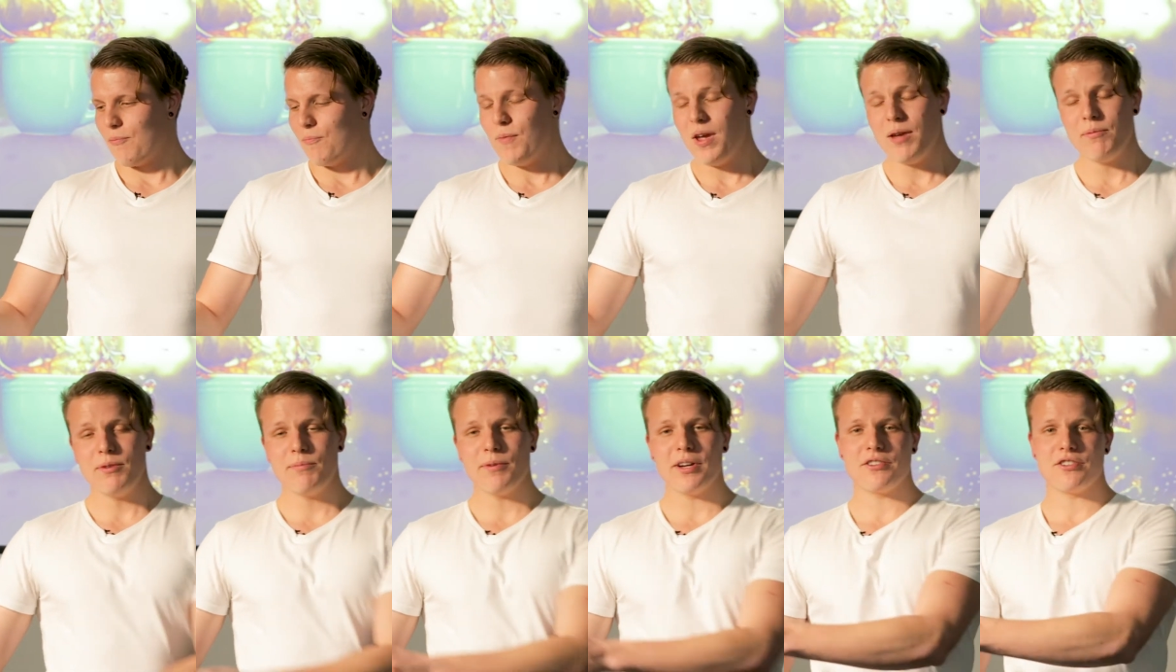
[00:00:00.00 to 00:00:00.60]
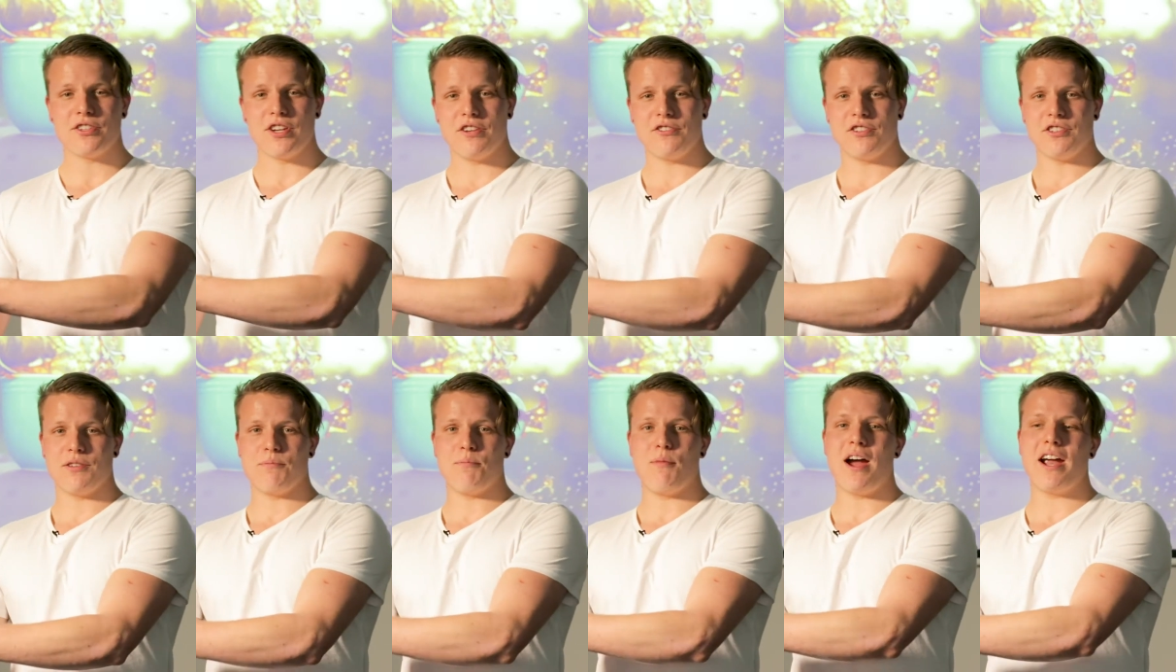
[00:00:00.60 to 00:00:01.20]
Maybe by
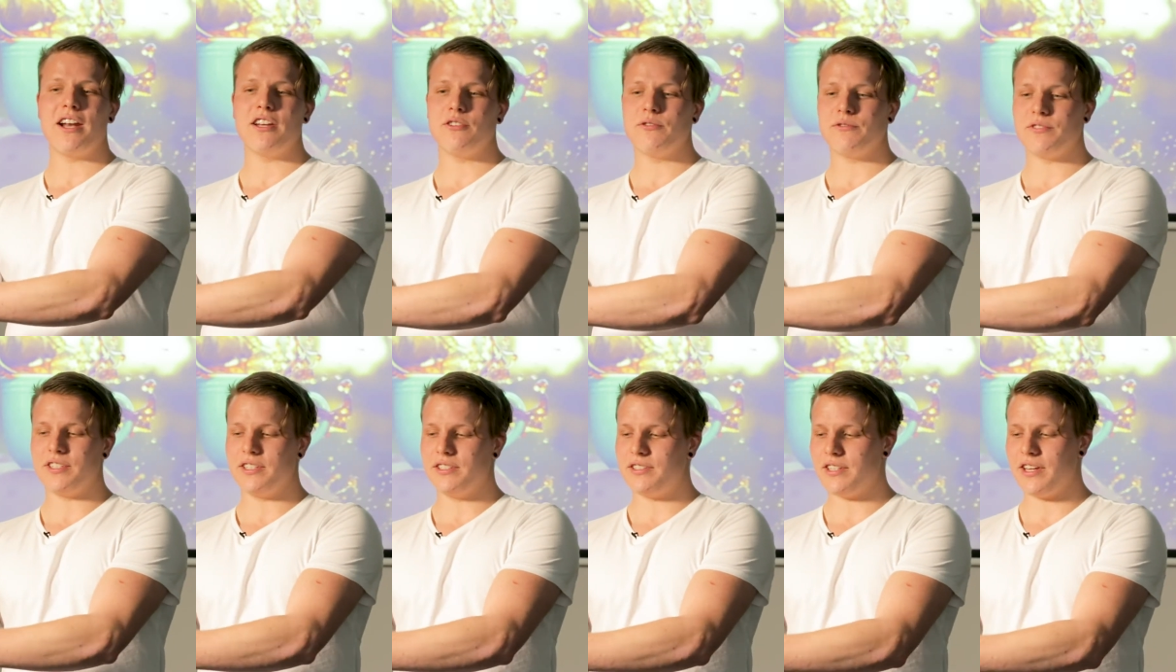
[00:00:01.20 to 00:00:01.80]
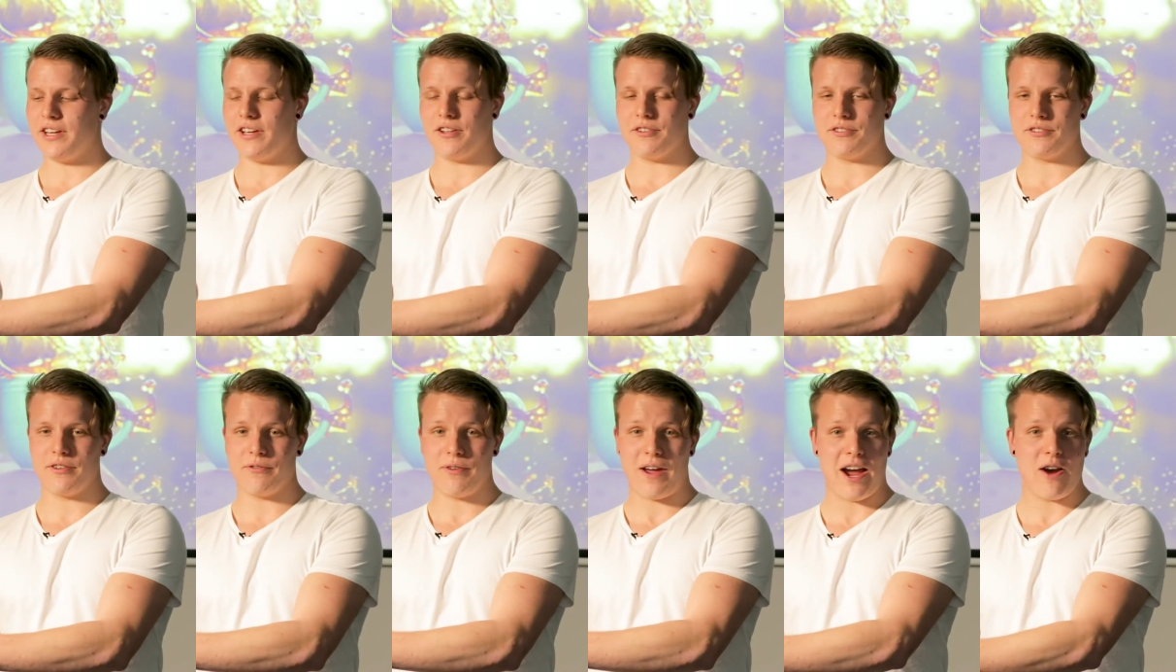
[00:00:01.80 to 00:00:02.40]
changing the minute
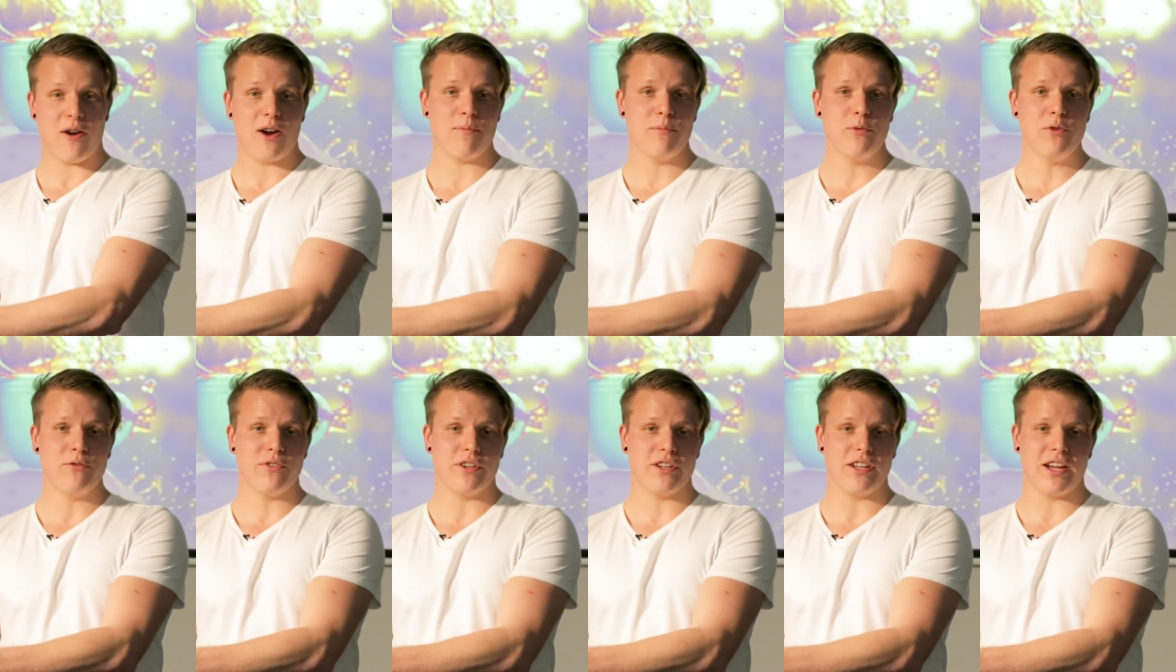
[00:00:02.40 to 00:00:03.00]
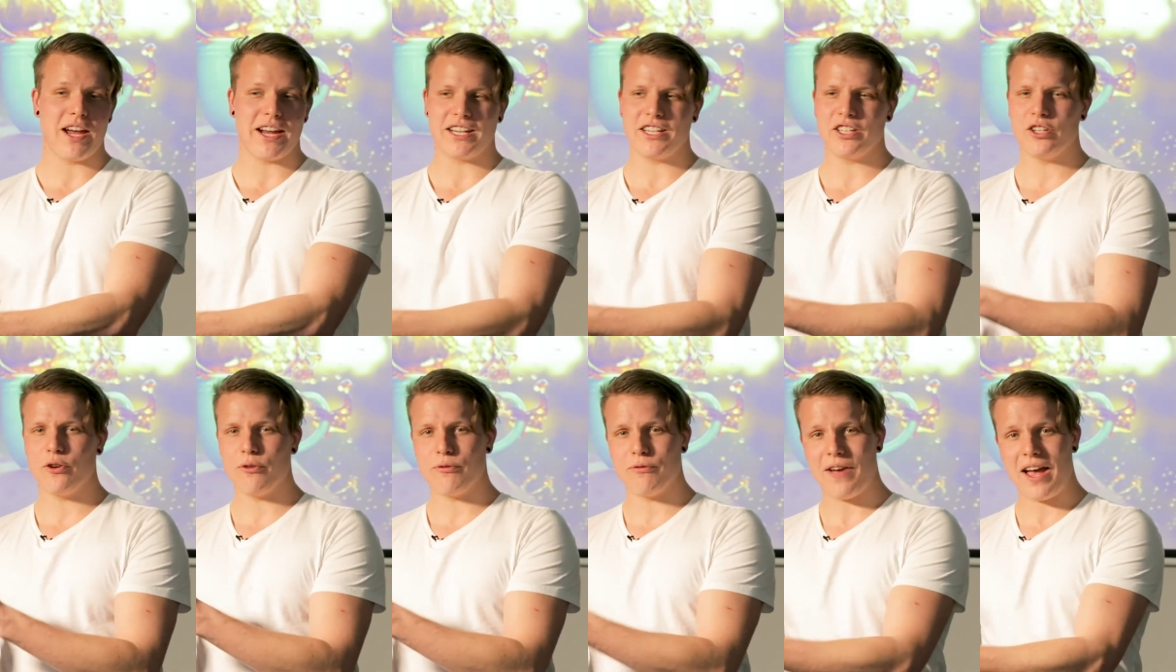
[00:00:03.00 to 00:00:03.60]
details of how I move it, I can
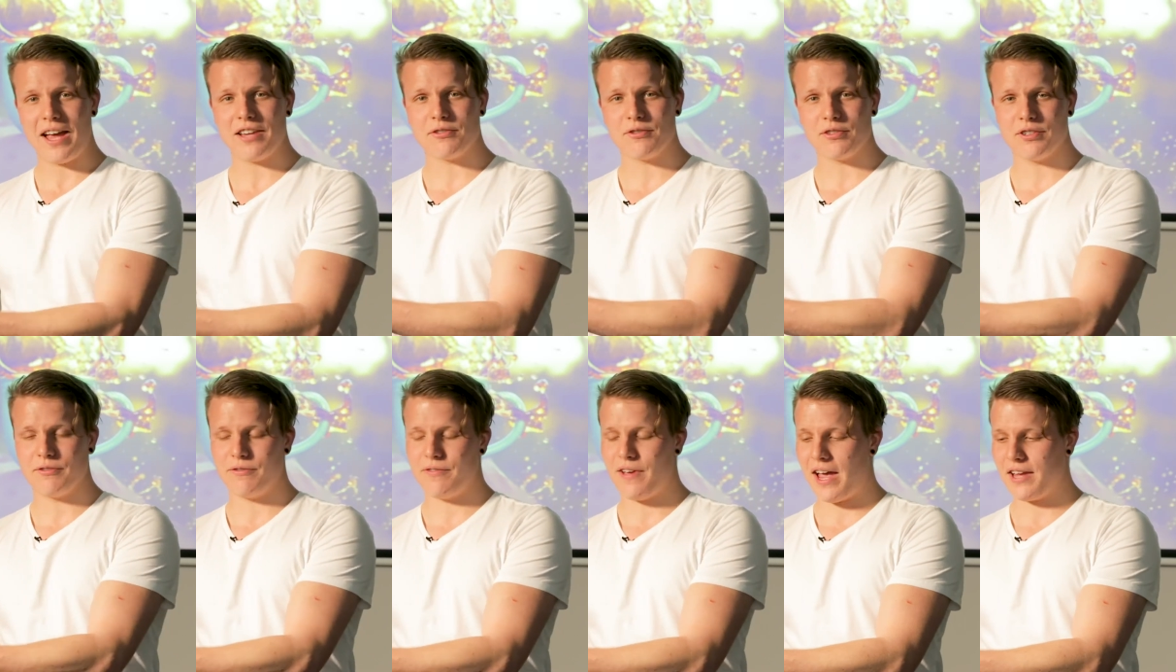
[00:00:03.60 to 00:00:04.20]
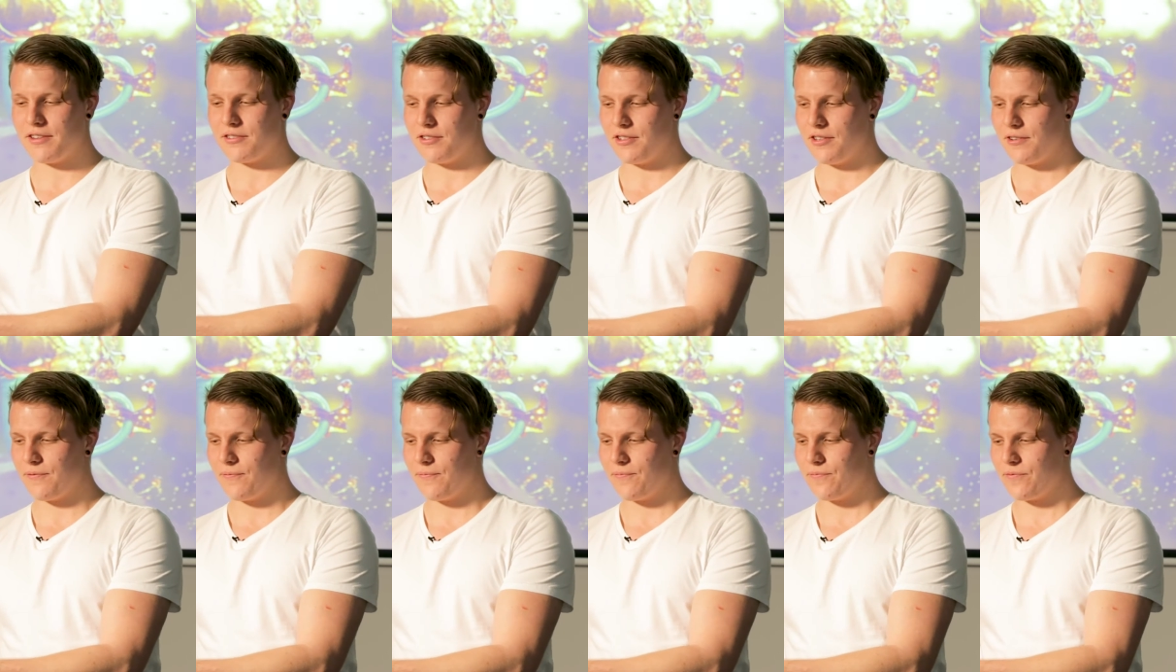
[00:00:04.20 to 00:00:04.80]
go faster and
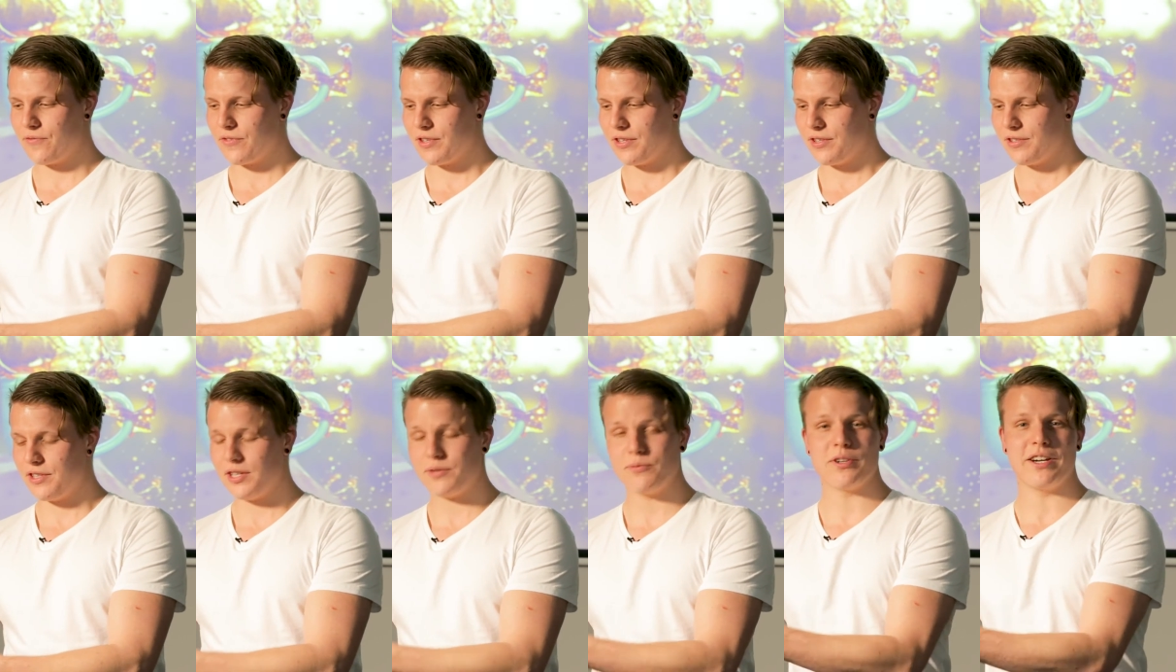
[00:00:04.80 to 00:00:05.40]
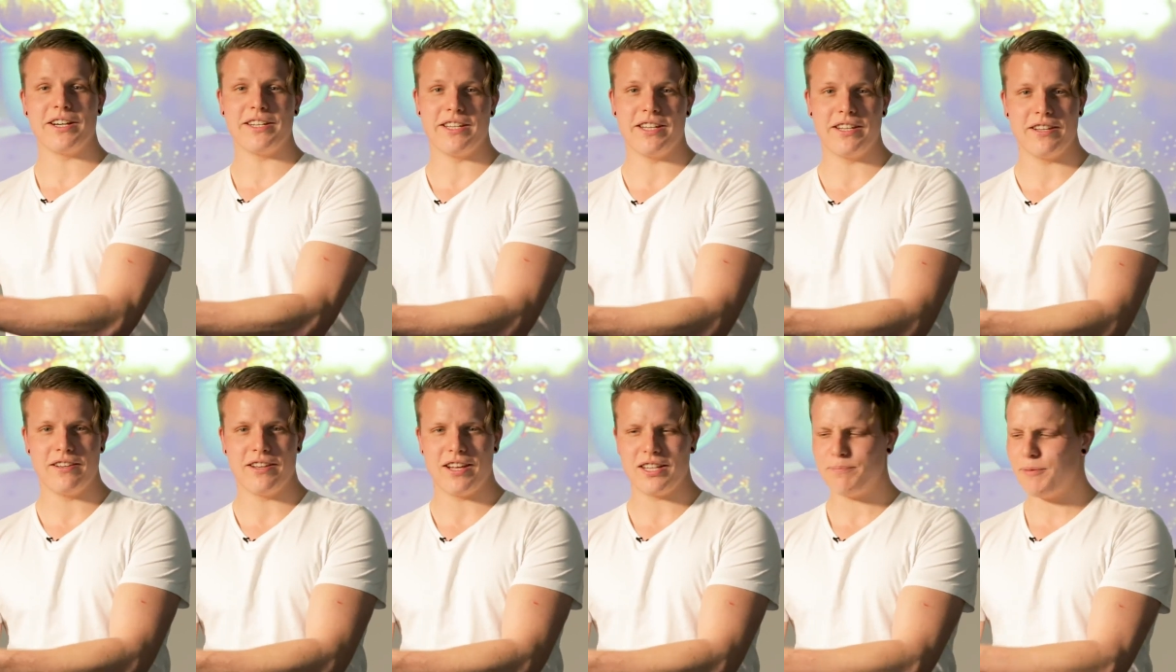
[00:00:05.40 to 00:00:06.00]
faster. So that's what I did.
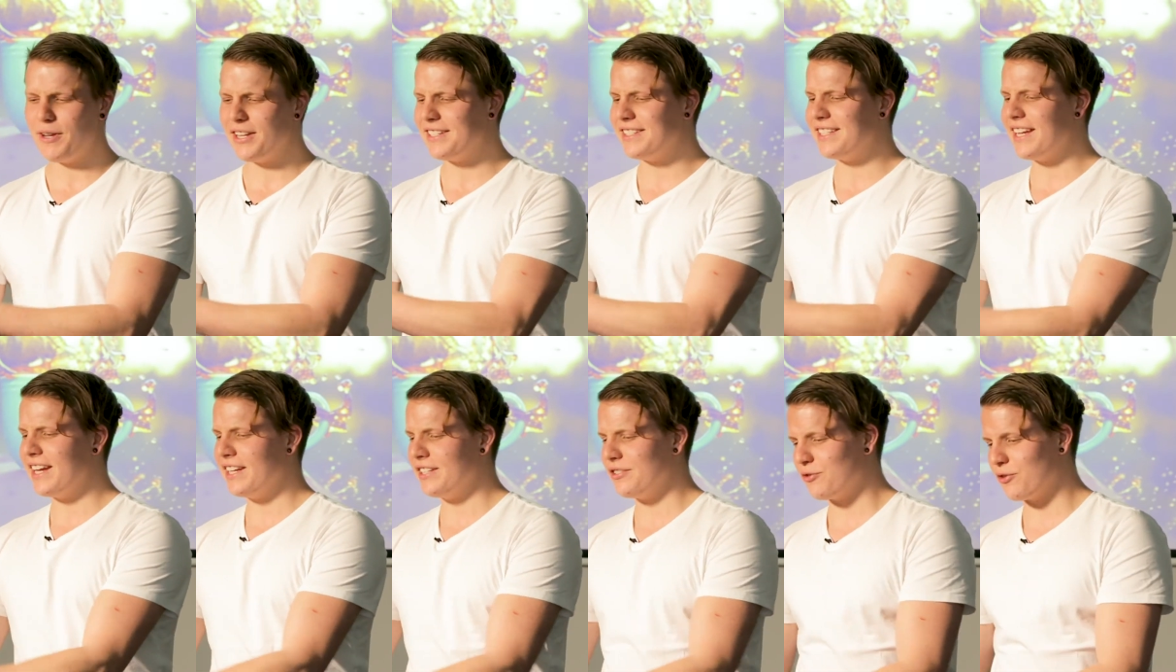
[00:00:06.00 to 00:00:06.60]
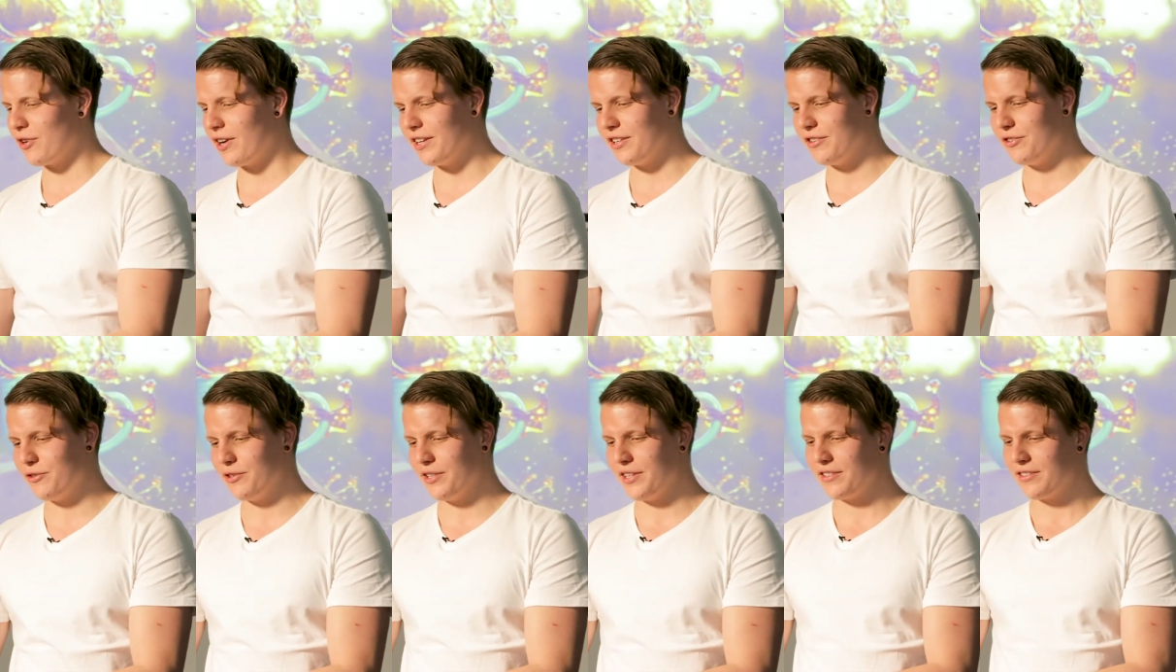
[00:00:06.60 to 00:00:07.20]
I spent days trying to
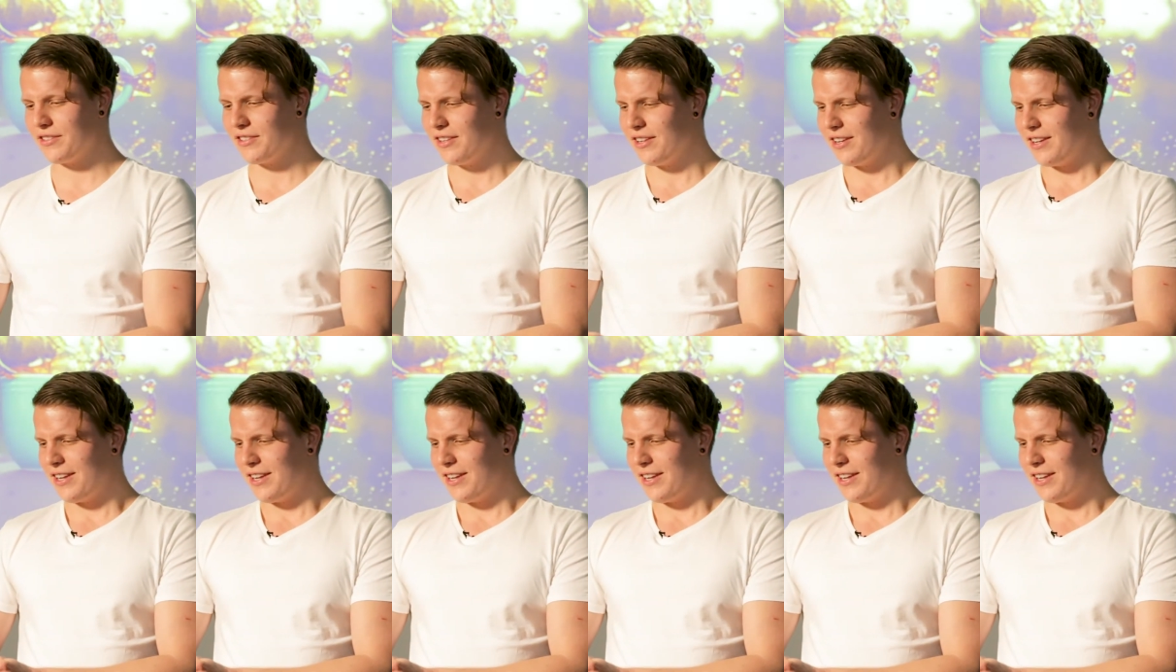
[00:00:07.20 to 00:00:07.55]
do this.